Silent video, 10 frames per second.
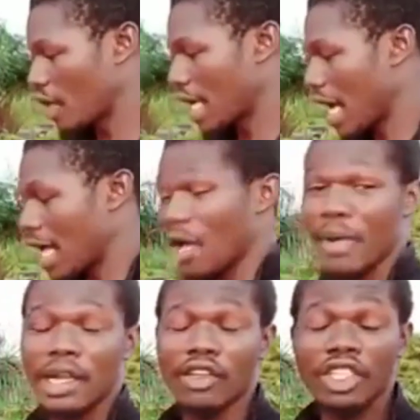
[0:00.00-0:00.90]
Hey
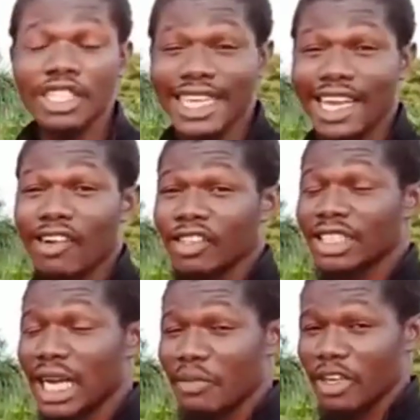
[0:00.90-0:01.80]
guys,
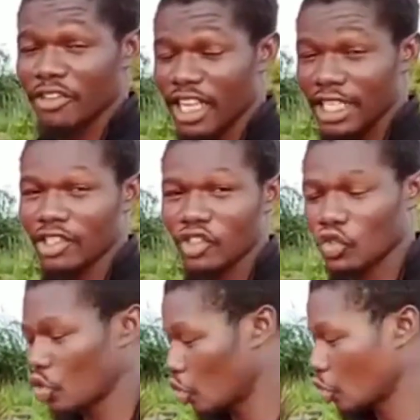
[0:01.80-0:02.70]
welcome back.
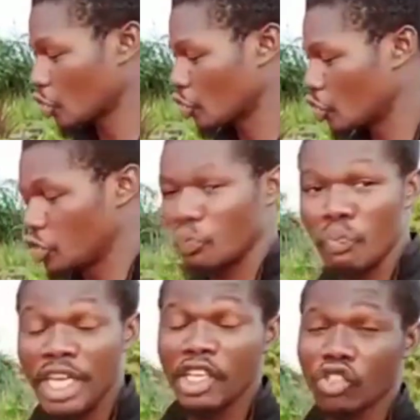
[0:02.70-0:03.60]

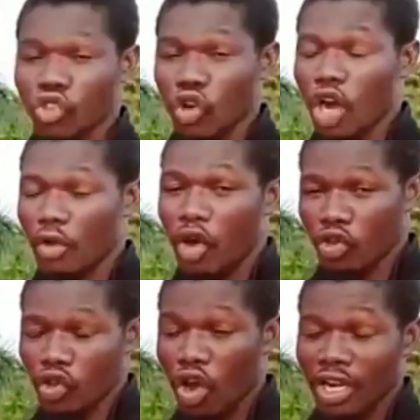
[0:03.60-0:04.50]
In these
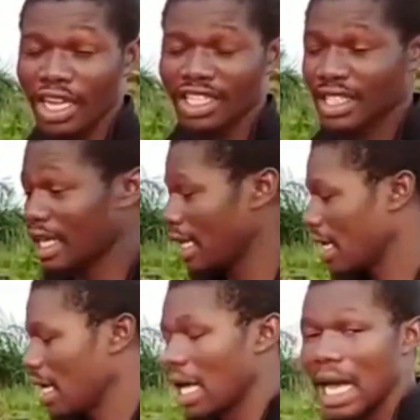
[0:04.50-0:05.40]
few
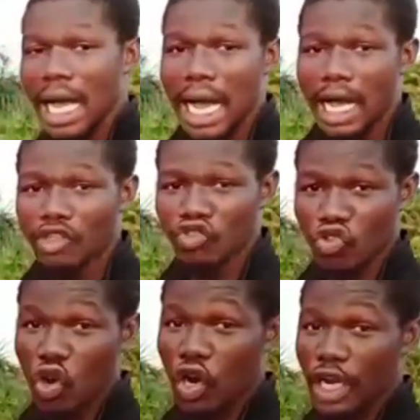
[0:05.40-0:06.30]
clips that you're about to
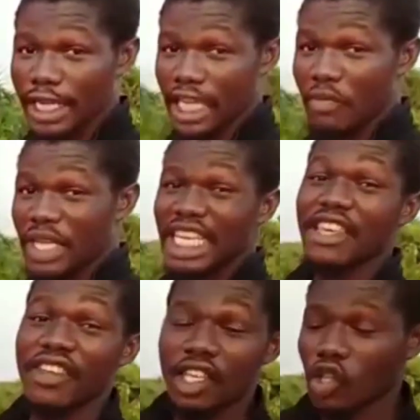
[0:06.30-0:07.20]
watch, we're
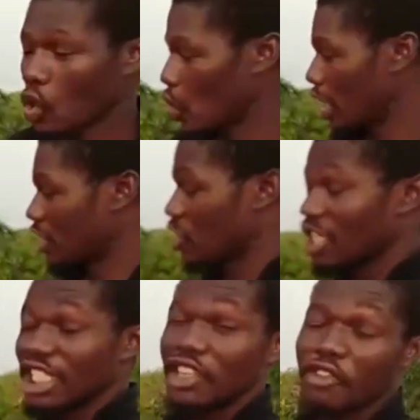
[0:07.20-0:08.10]
going to be doing some
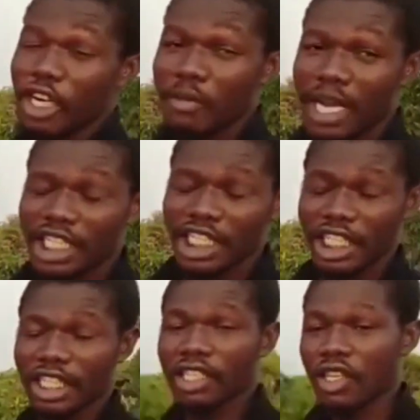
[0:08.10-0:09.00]
few tests
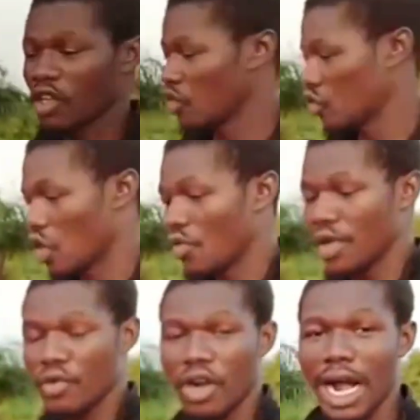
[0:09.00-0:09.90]
on
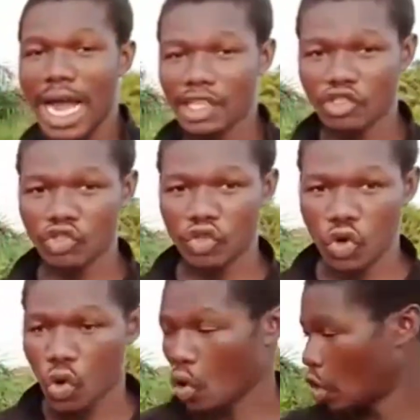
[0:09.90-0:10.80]
the quality
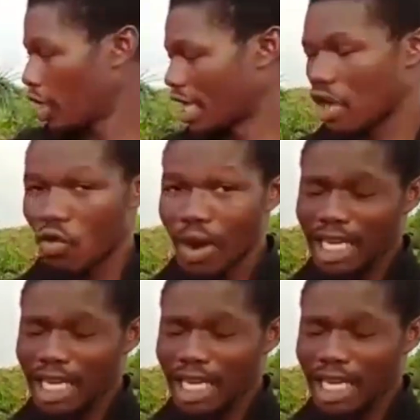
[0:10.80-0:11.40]
of the brick.